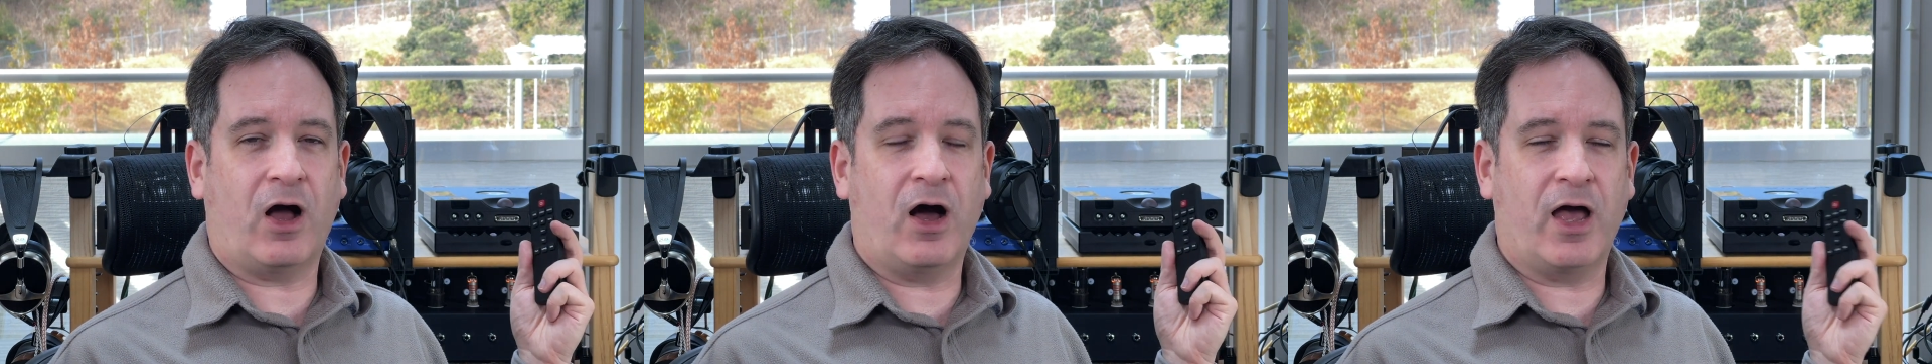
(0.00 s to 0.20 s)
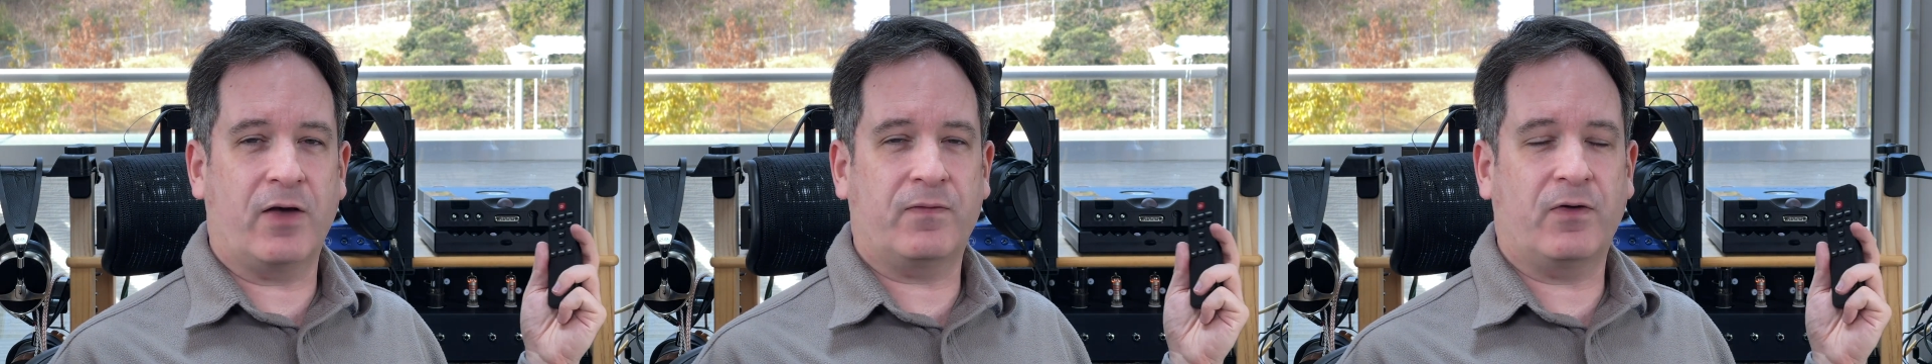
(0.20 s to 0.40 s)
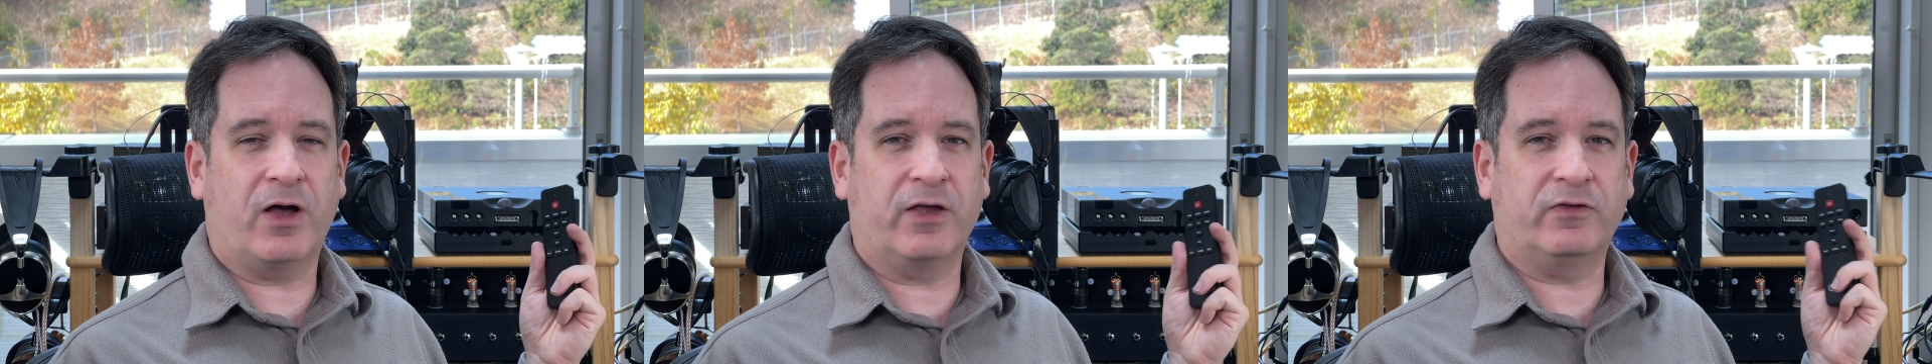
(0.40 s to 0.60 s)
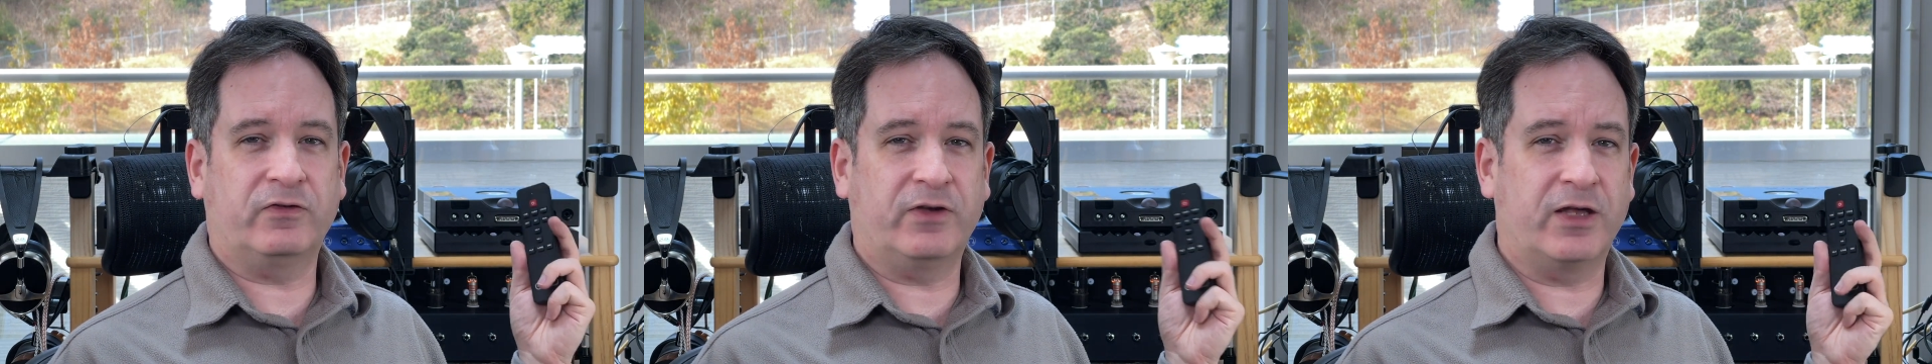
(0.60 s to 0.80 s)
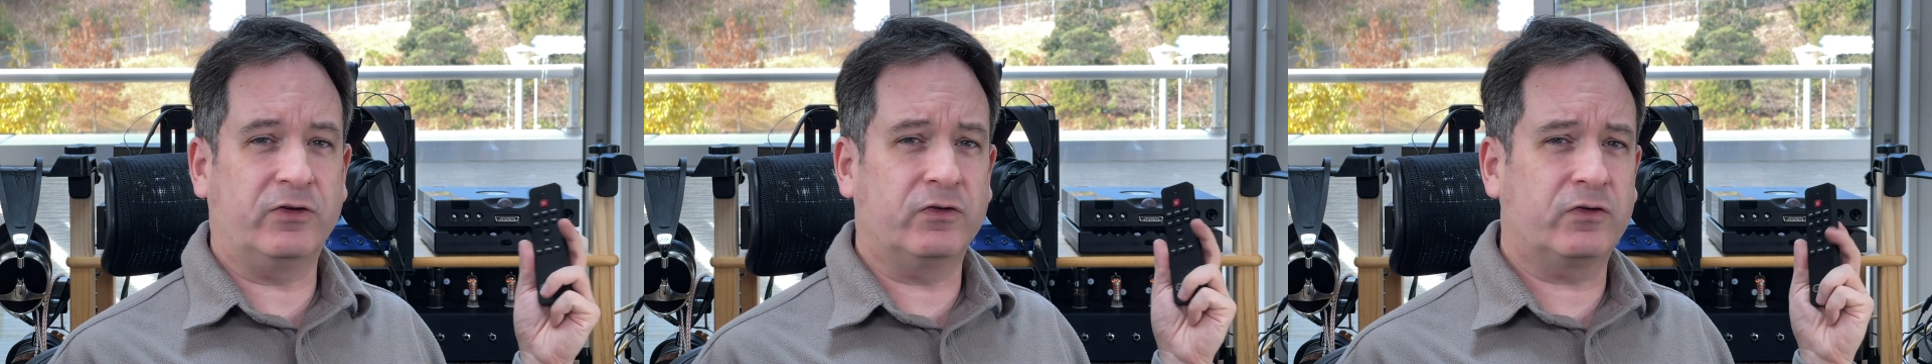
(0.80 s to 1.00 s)
iFi
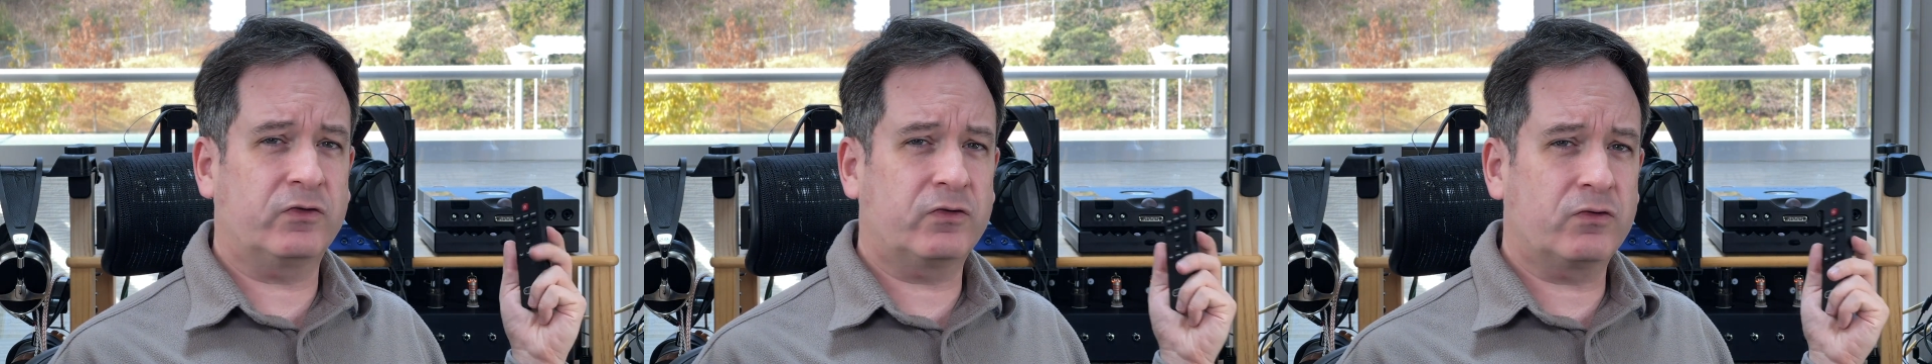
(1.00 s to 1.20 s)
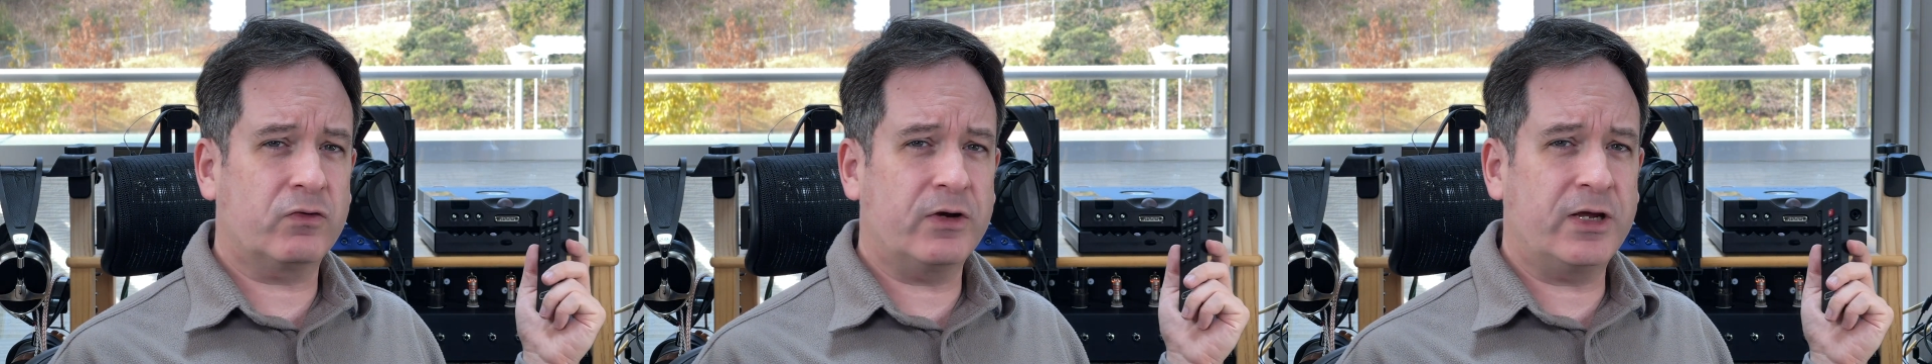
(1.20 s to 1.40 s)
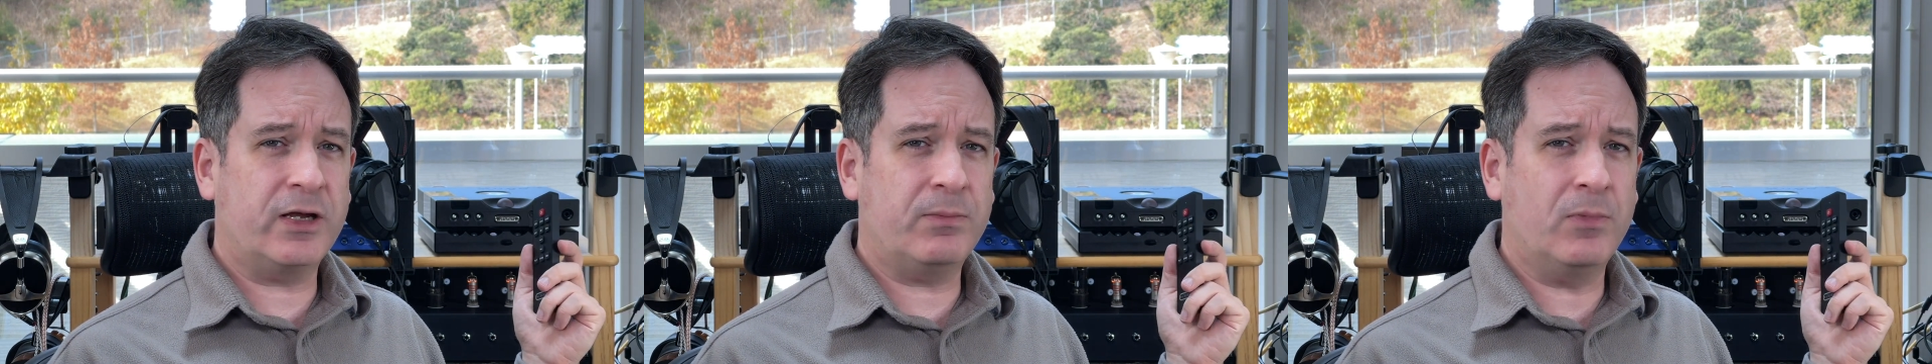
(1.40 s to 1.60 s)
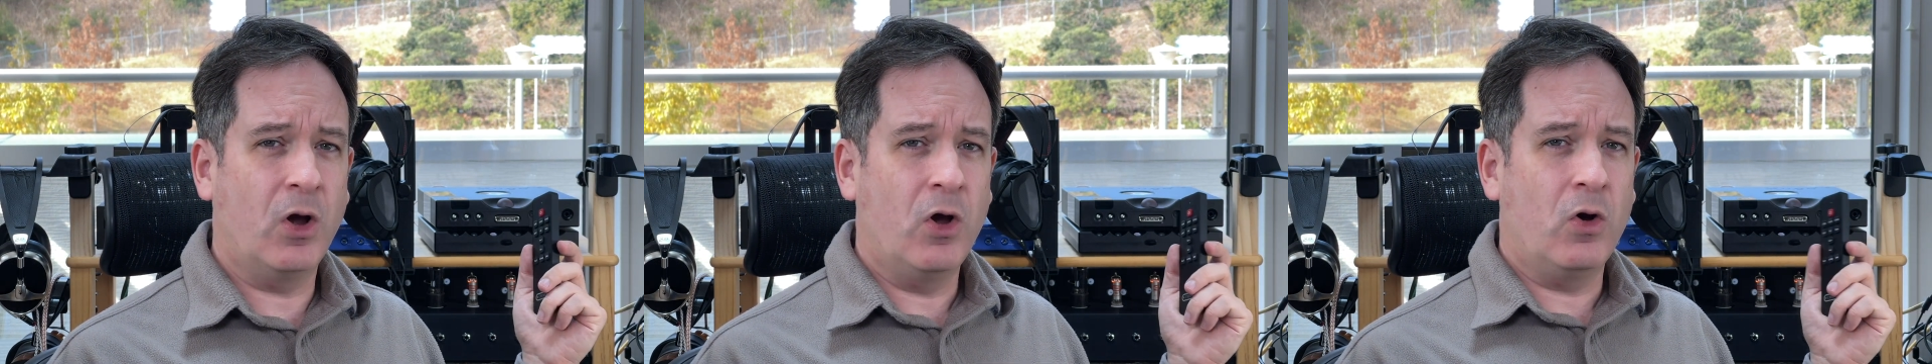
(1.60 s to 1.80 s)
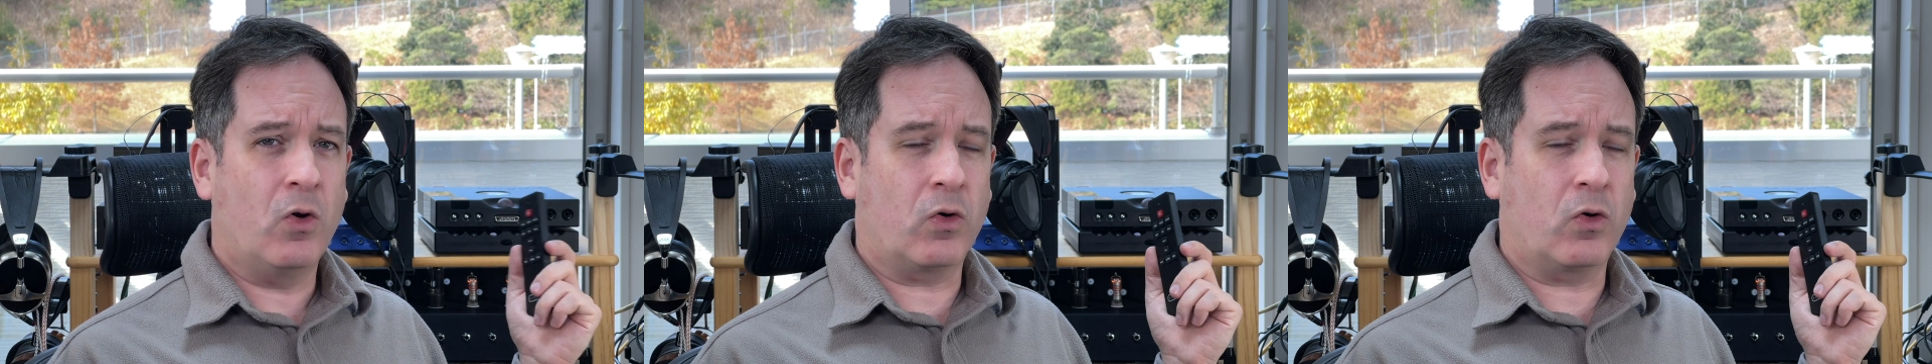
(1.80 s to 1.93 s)
Zen Stream